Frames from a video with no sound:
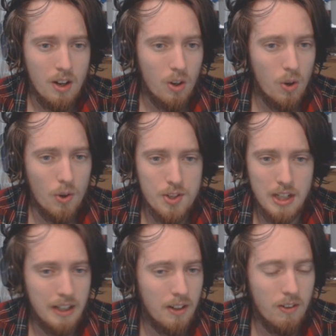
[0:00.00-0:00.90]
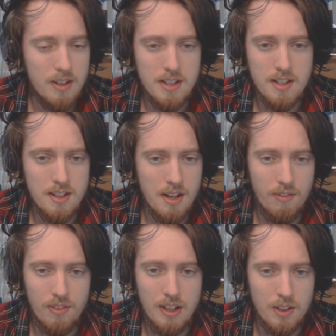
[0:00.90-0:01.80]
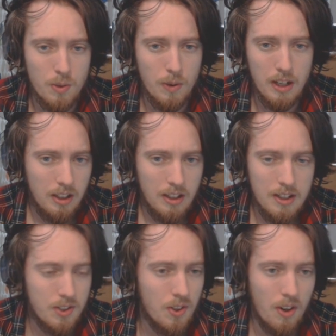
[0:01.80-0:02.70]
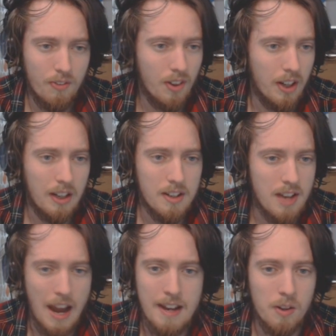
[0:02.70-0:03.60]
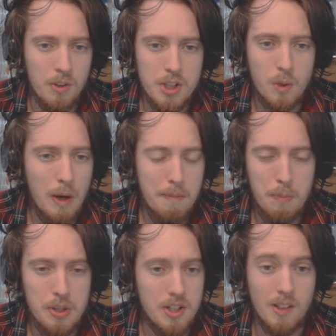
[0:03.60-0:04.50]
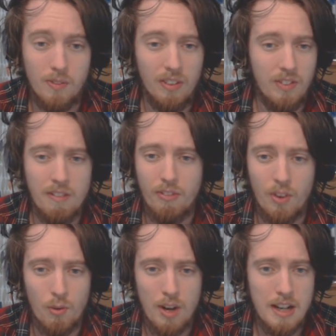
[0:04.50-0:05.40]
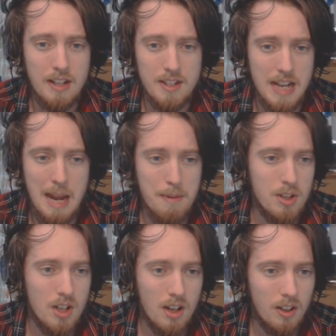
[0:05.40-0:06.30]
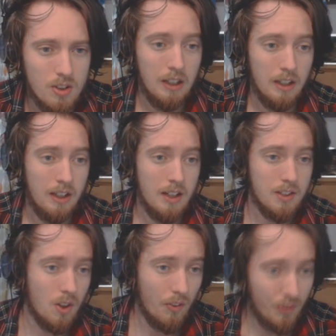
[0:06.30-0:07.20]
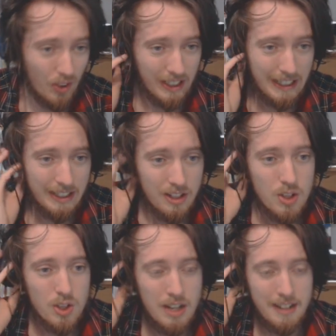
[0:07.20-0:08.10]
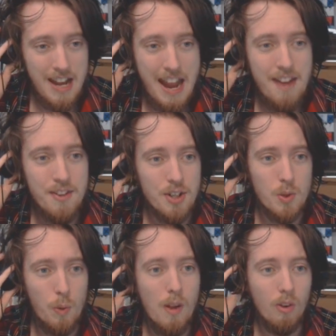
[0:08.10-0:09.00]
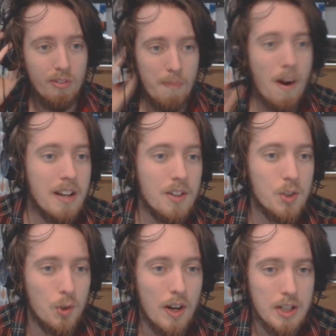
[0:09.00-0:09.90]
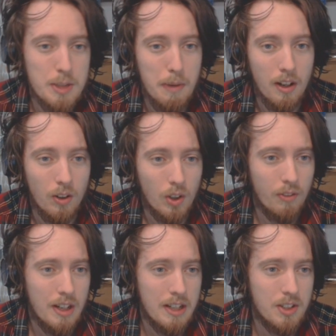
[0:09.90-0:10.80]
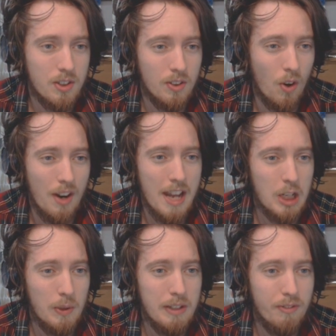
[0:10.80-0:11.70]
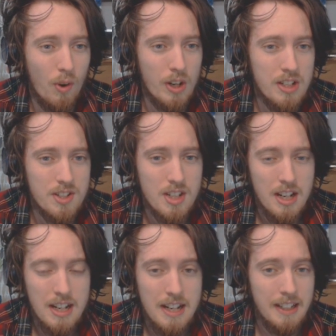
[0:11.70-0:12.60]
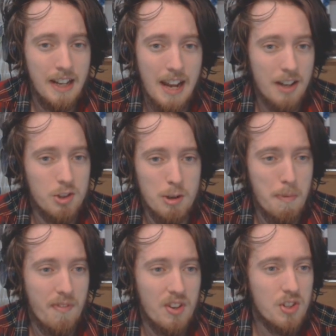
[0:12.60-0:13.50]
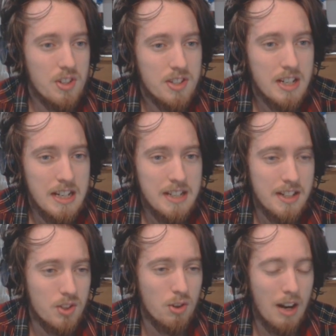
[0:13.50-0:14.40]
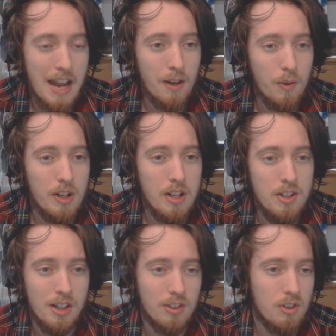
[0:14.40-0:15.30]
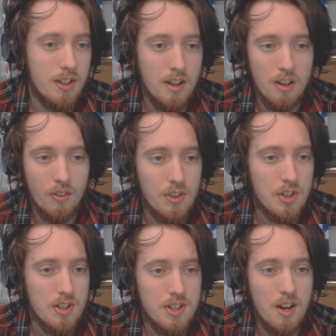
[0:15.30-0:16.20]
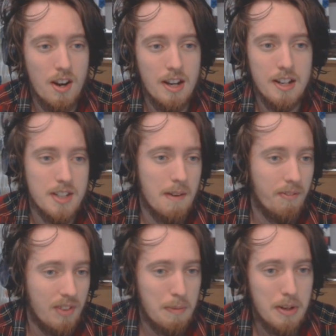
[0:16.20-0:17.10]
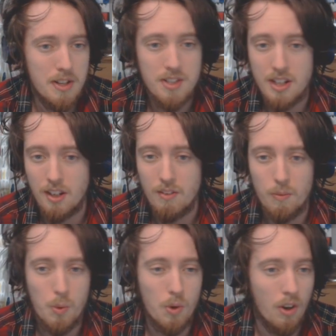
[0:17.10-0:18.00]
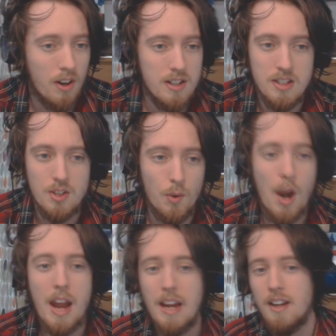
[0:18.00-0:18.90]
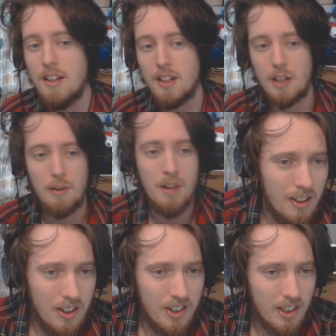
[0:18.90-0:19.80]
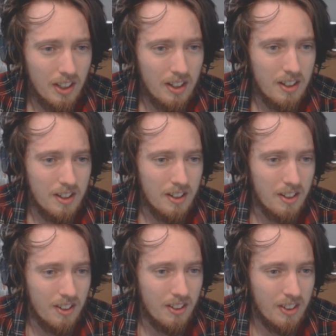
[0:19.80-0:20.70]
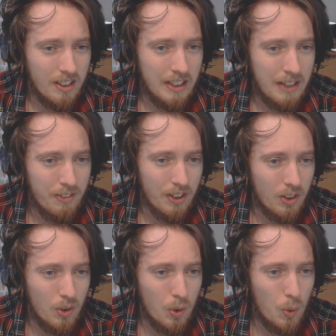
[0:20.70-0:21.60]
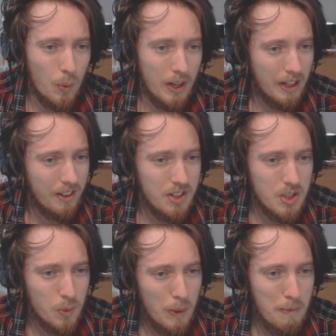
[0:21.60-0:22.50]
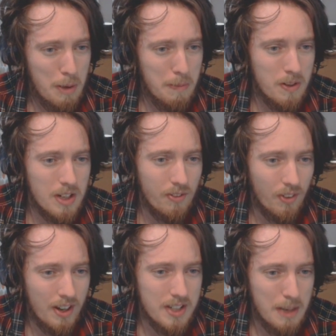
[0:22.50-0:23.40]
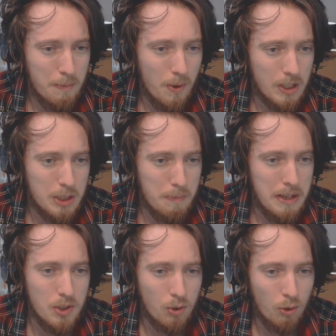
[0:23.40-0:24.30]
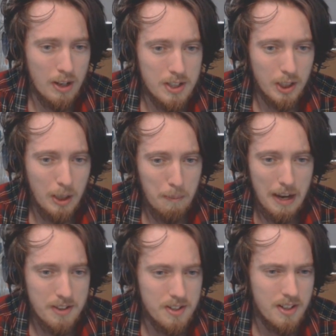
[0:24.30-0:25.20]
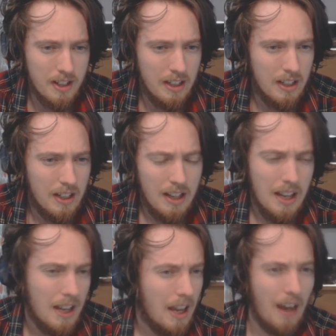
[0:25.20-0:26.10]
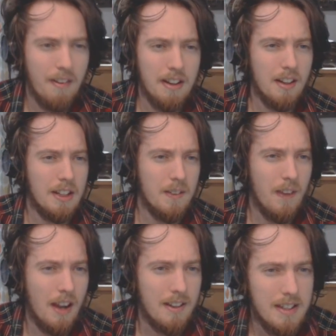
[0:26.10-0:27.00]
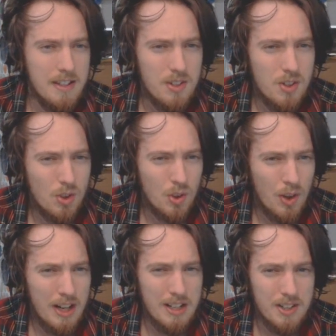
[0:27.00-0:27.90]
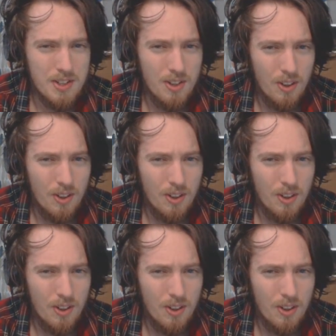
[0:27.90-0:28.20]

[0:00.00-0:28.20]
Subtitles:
Claw attack increases to 10 feet at 20. It's got a fucking tail sweep, which does 15 foot radius damage. Yeah, sure. It's got fucking 10 to 12 minor traits by the look of it. It's got an echoing voice. You get extra proficiencies, extra language, extra dark vision sight, it's amphibious, it can walk on icy terrain, you can give it quick swimmer immunity for less hypnotic speech, greater capacity. I mean, like, you add these traits